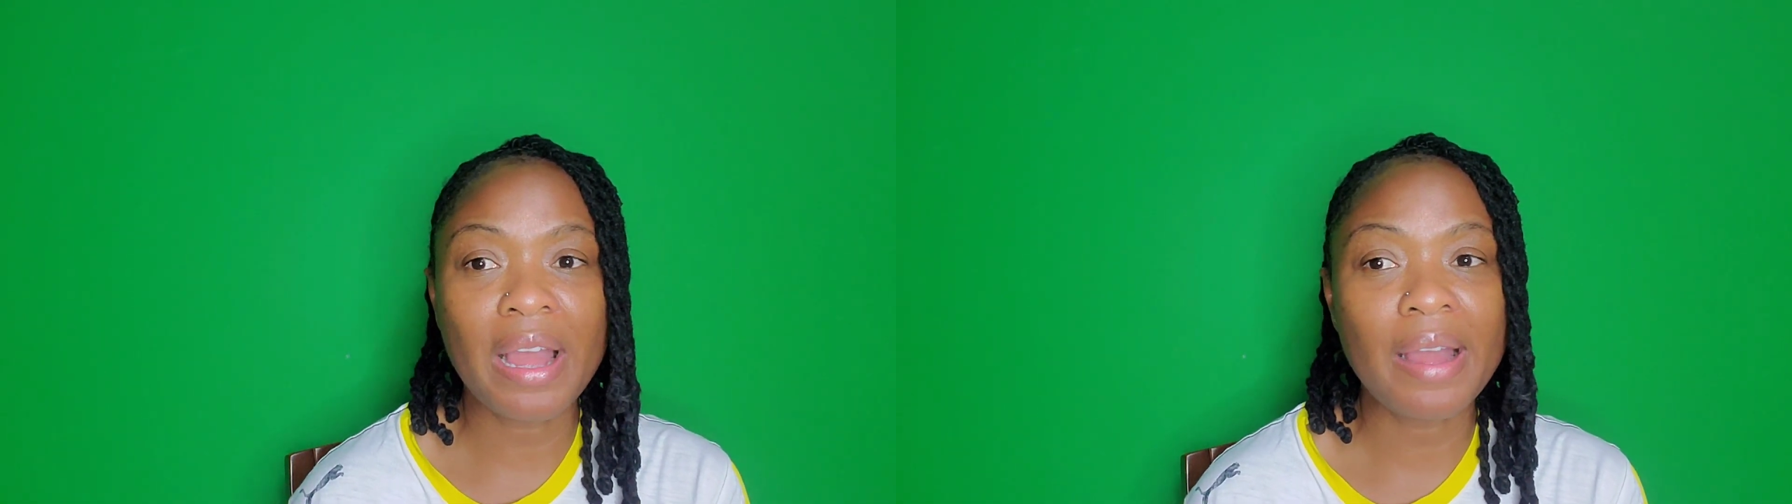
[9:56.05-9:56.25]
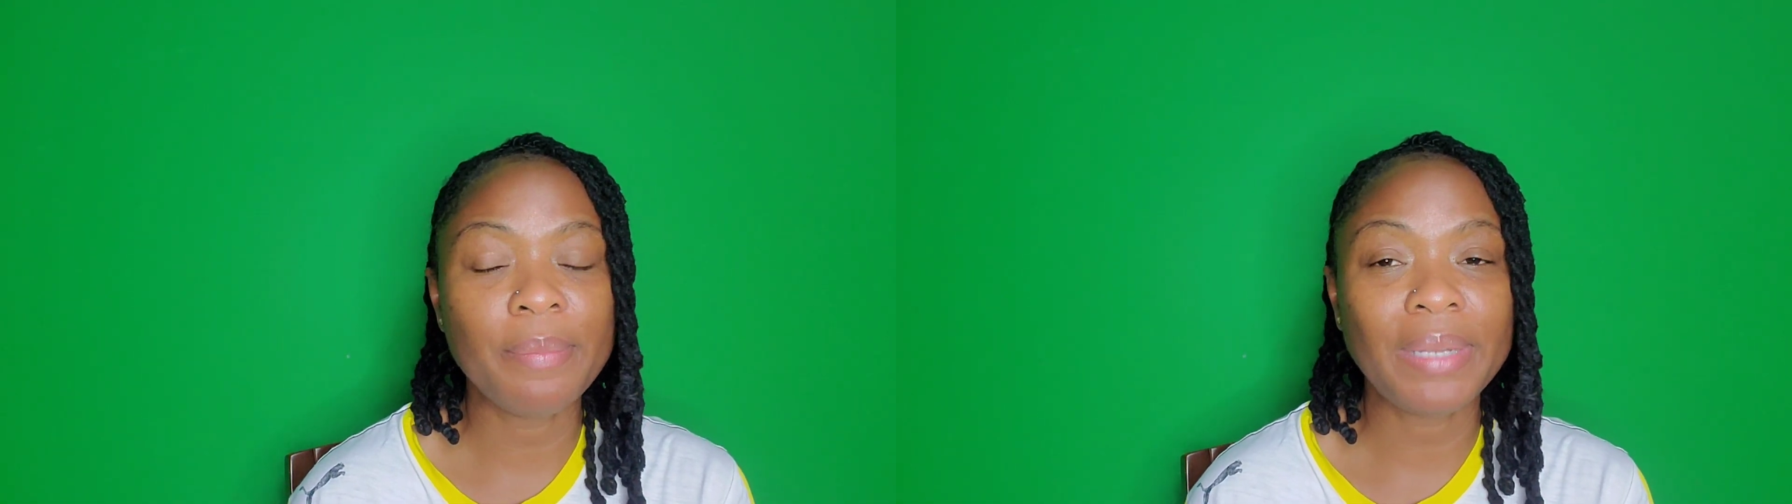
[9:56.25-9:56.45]

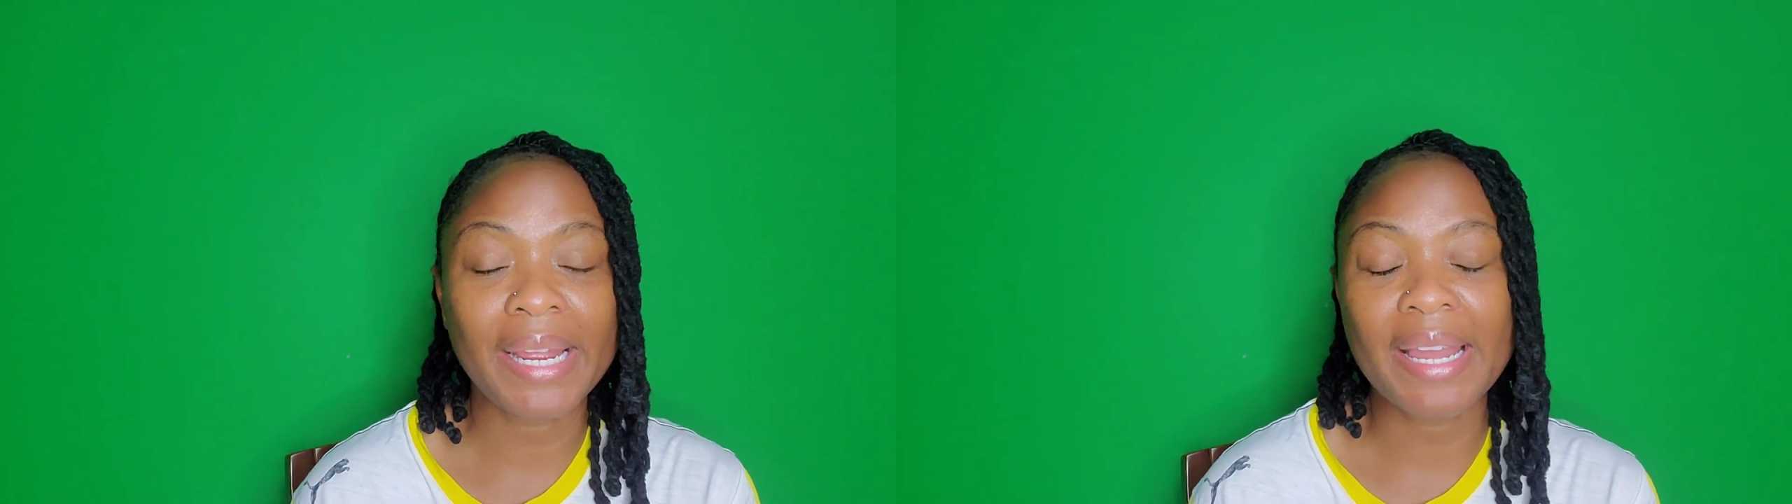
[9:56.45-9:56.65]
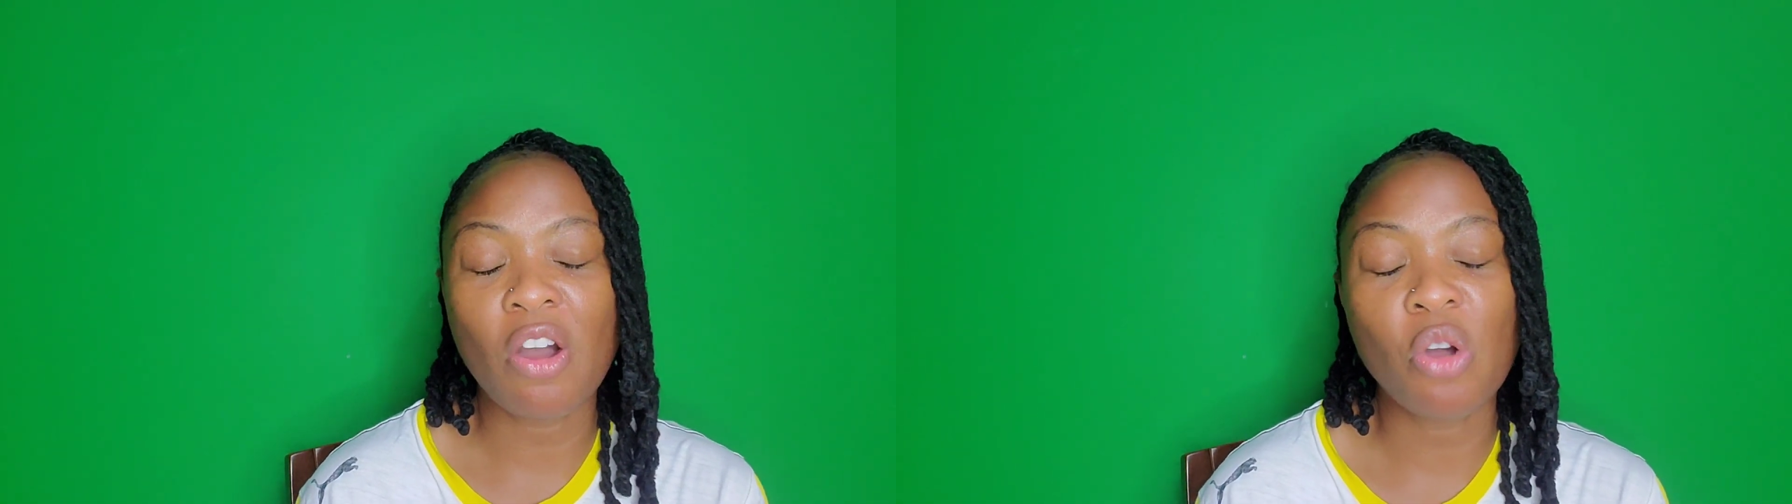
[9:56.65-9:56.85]

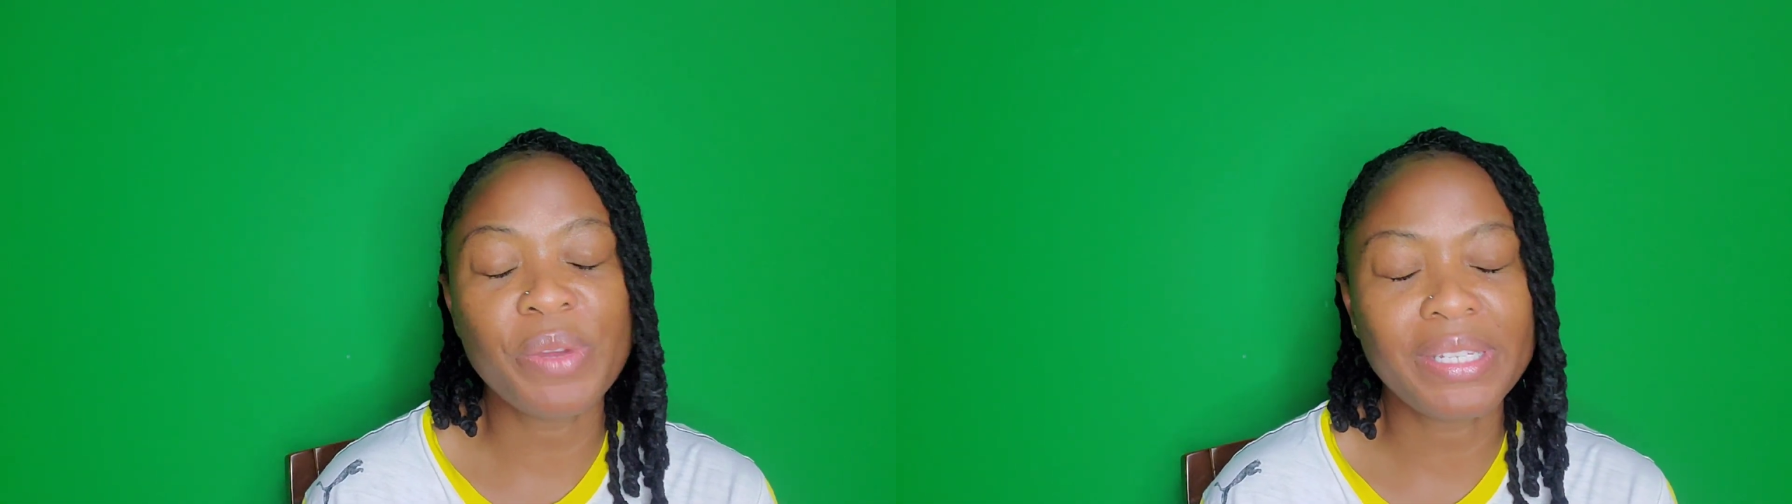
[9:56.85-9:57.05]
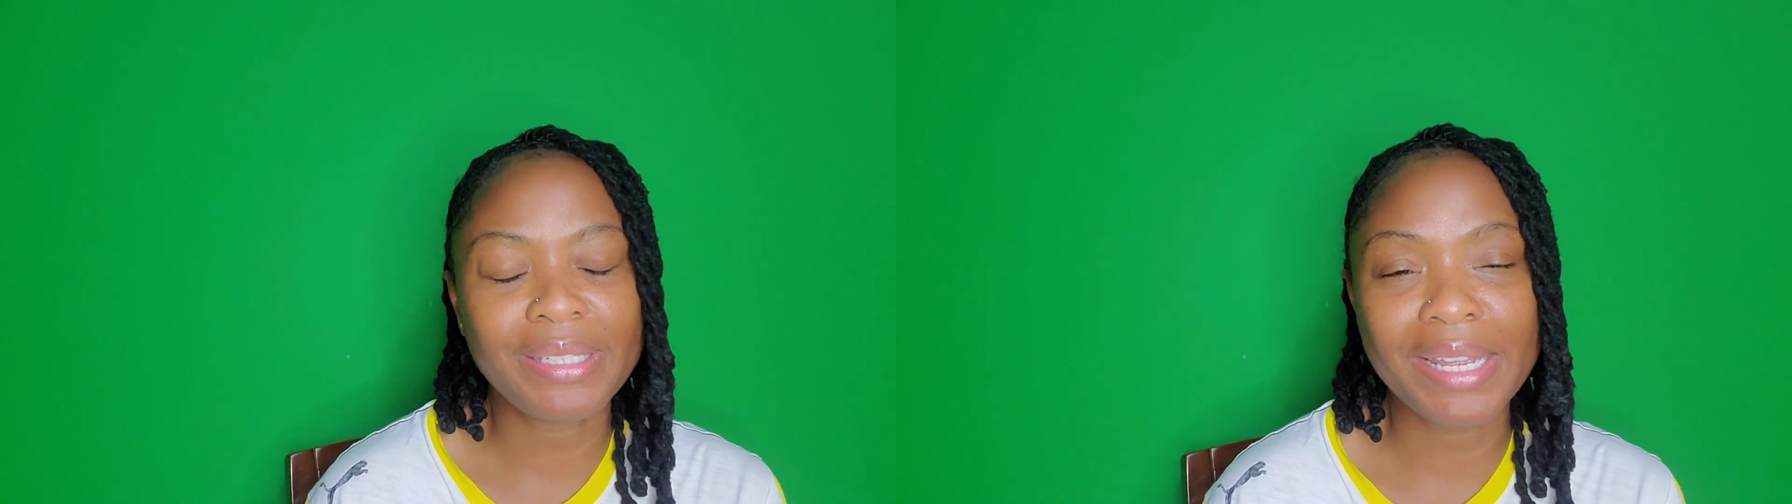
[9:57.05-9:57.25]
like I
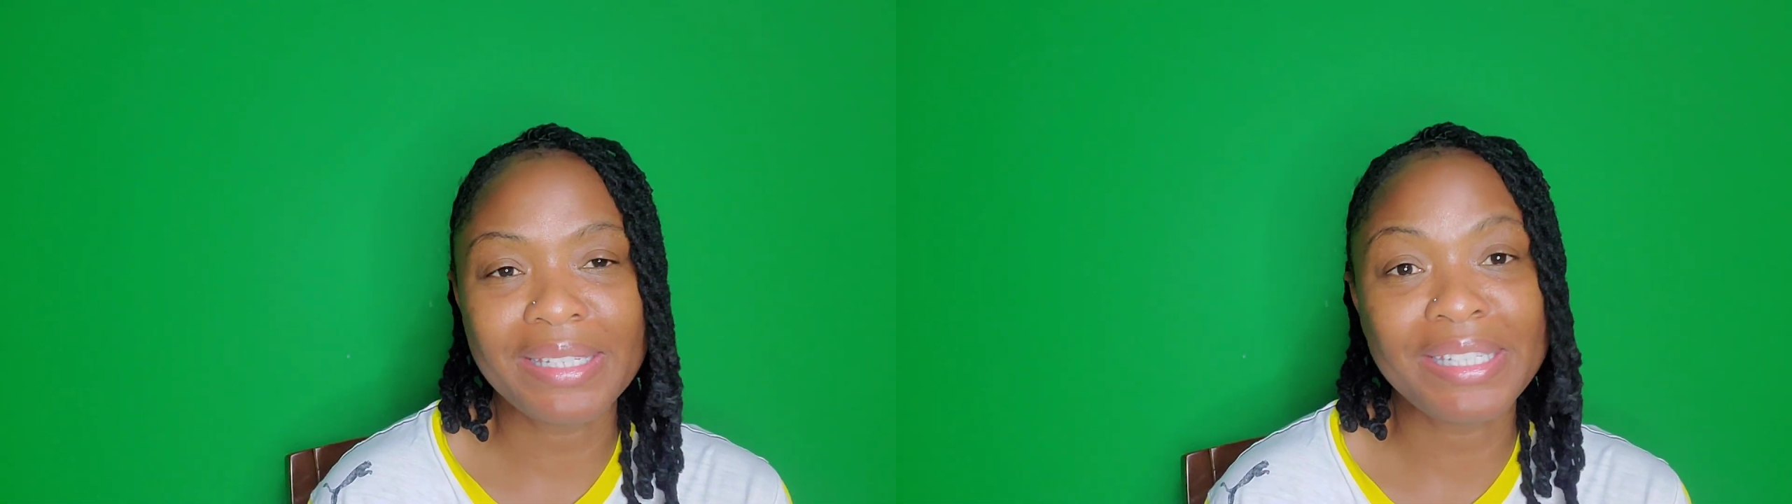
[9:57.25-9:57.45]
always say,